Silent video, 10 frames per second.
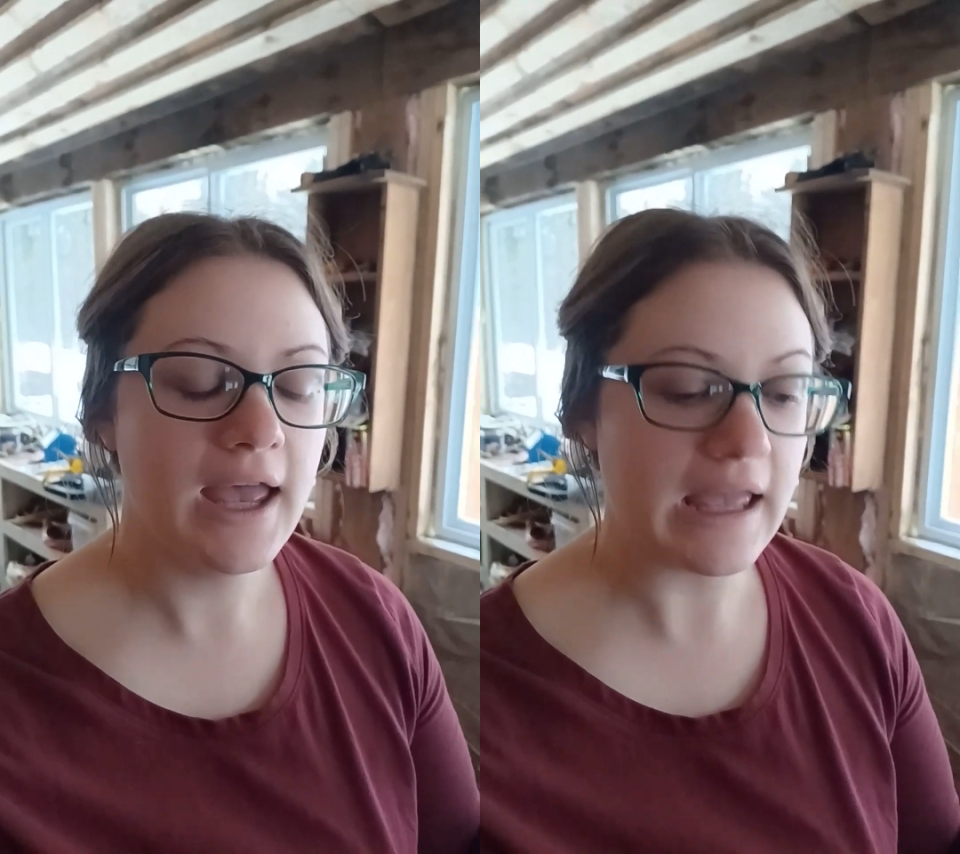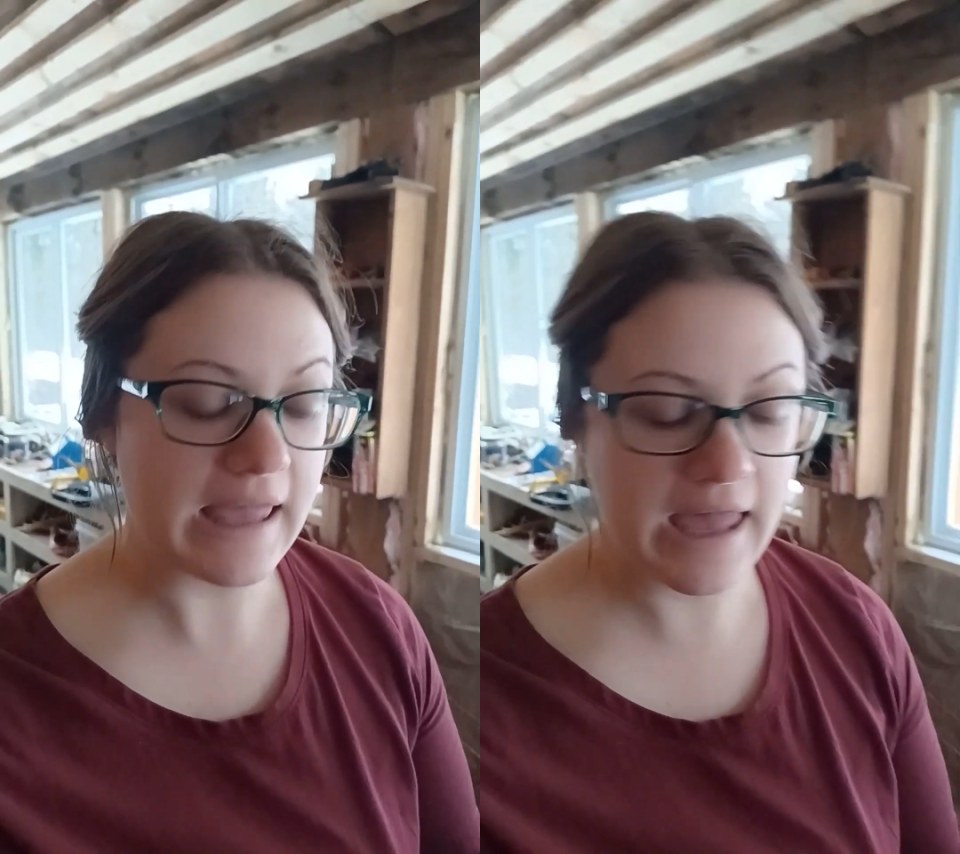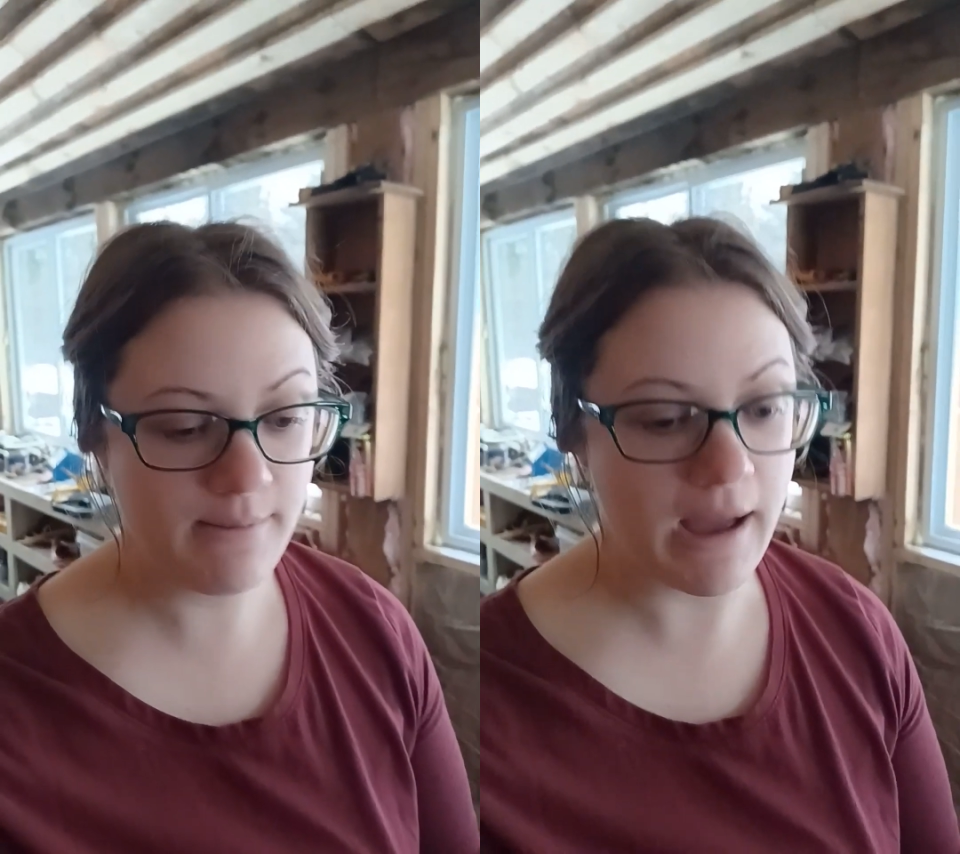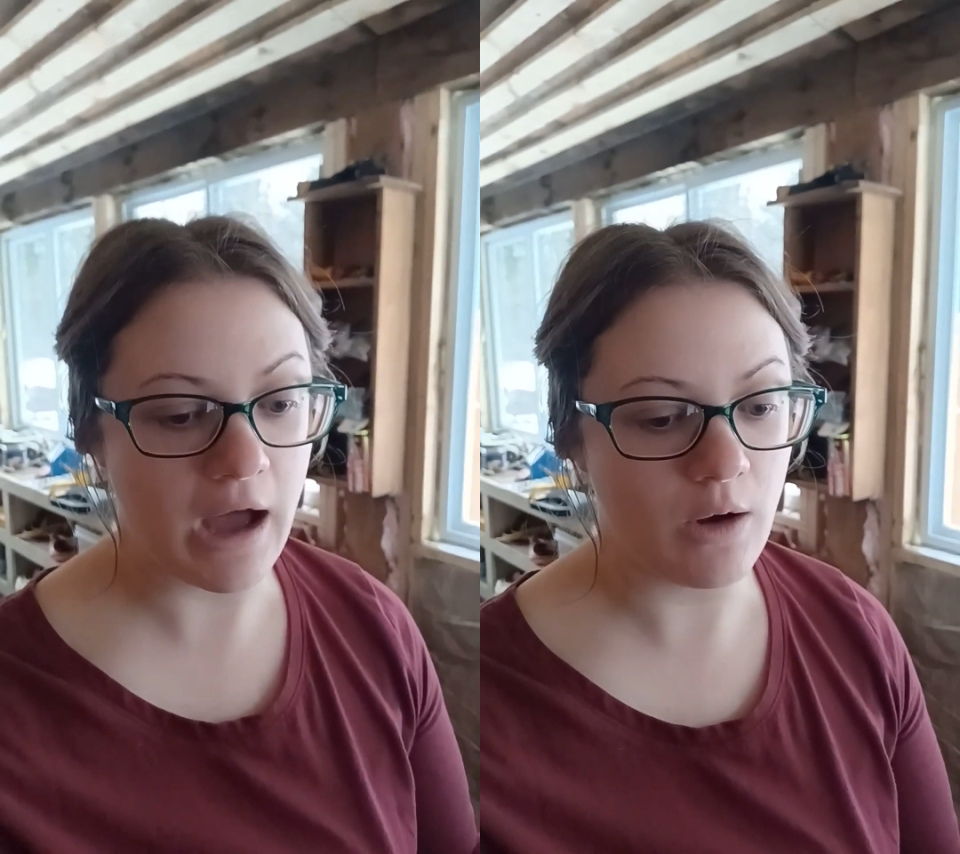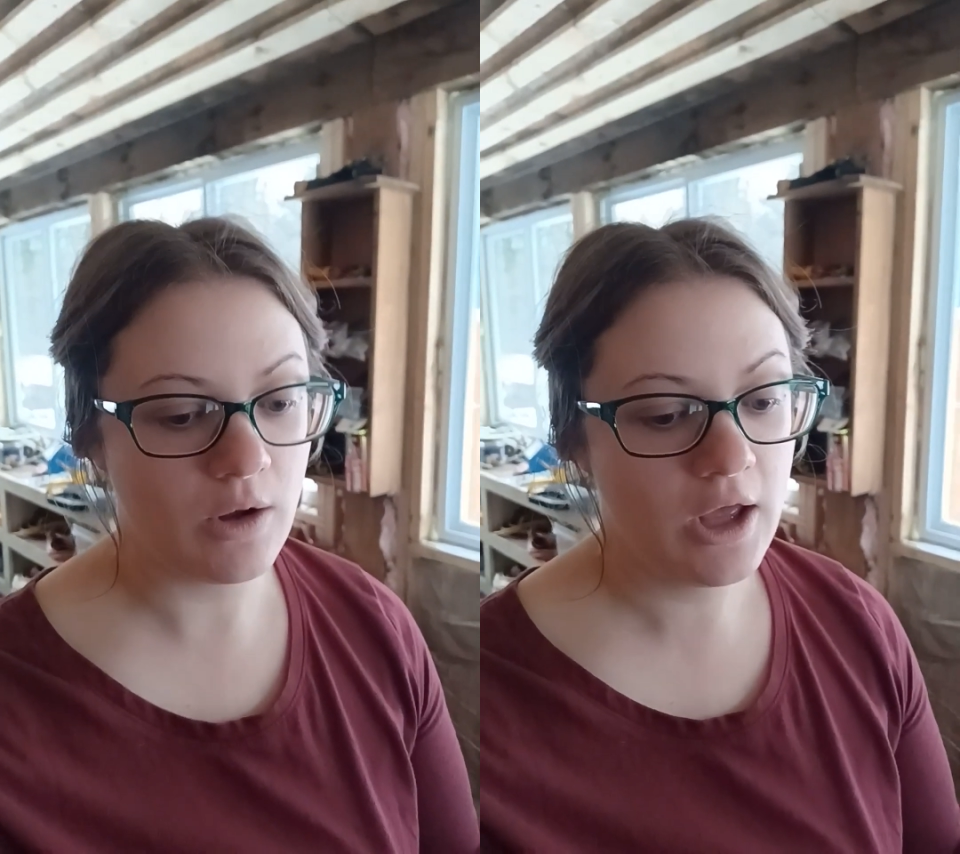It came
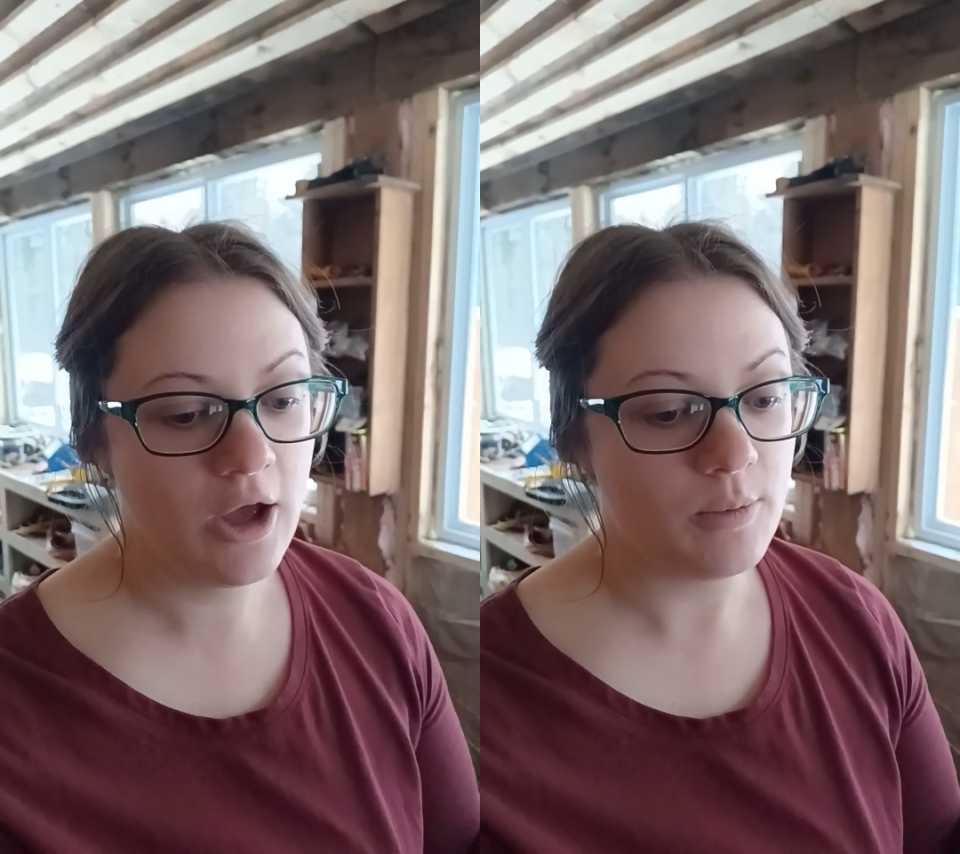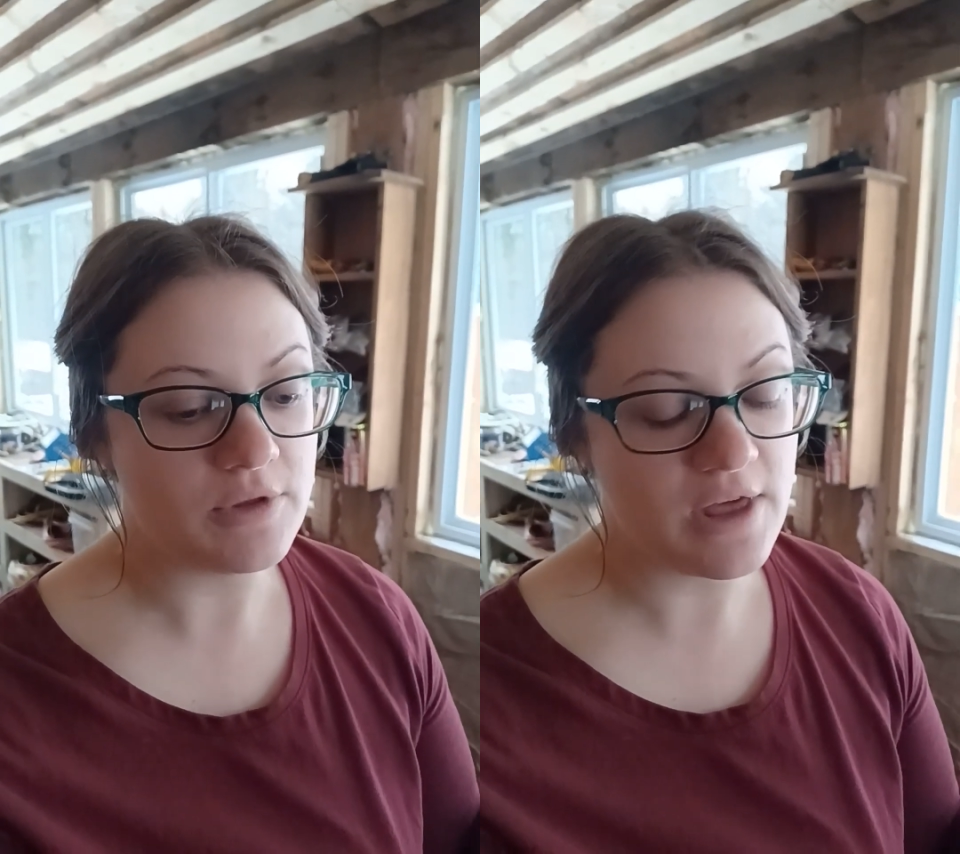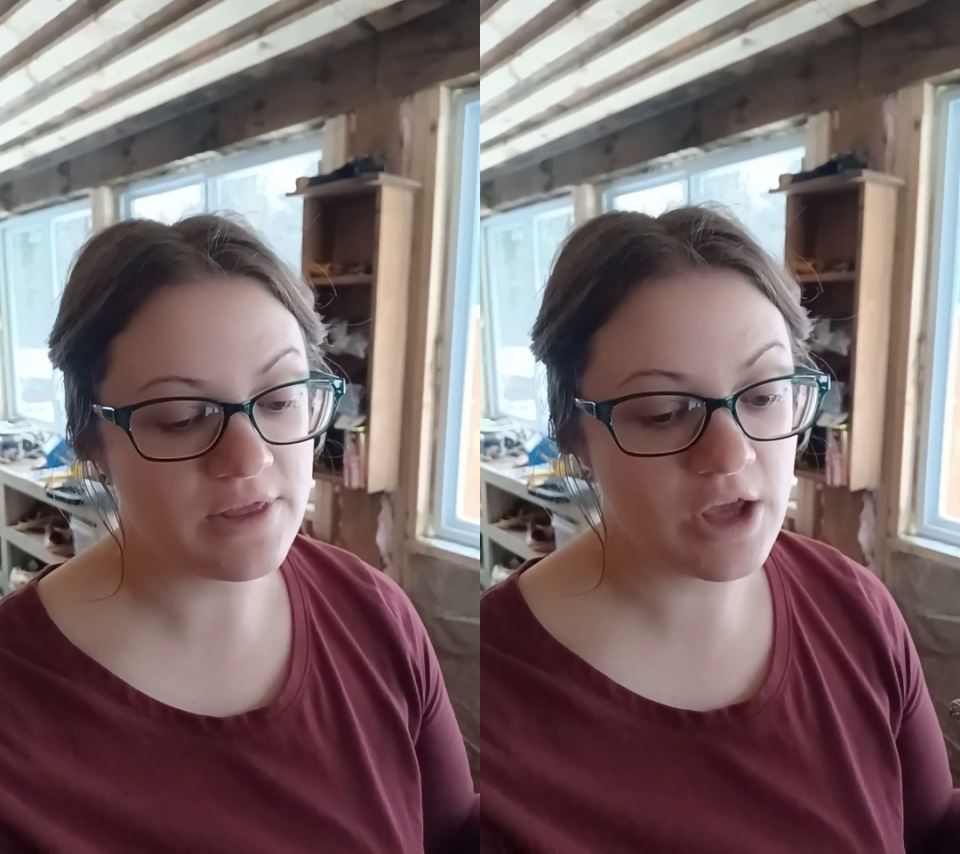out, but then